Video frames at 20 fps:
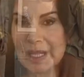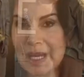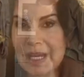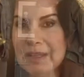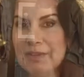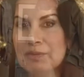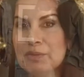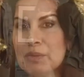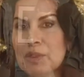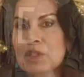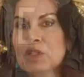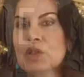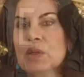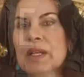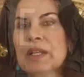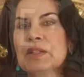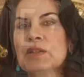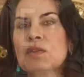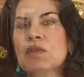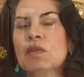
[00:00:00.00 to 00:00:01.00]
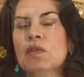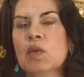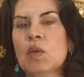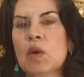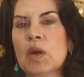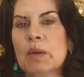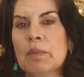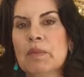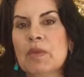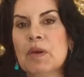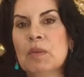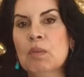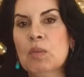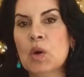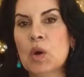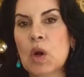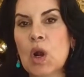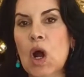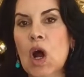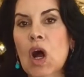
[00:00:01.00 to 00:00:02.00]
transform the more
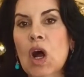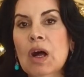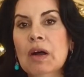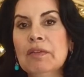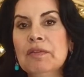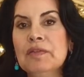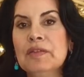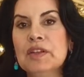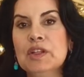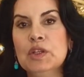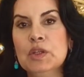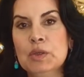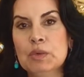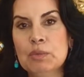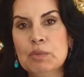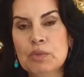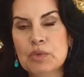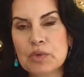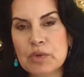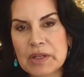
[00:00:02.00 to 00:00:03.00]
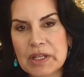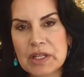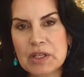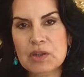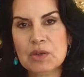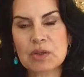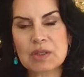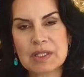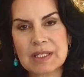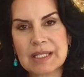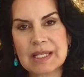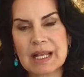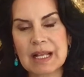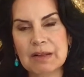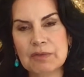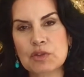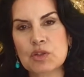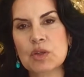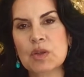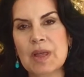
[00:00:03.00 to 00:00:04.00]
often you bring yourself to
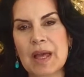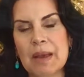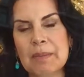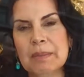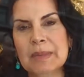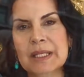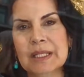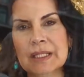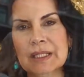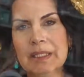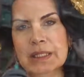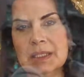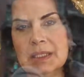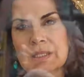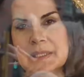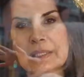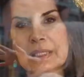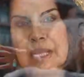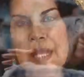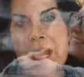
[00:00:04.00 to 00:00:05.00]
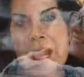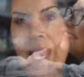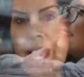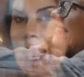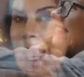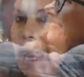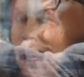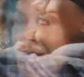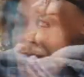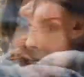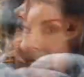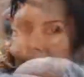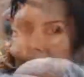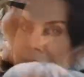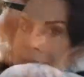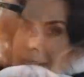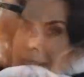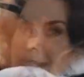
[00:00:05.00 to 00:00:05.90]
that middle. And it doesn't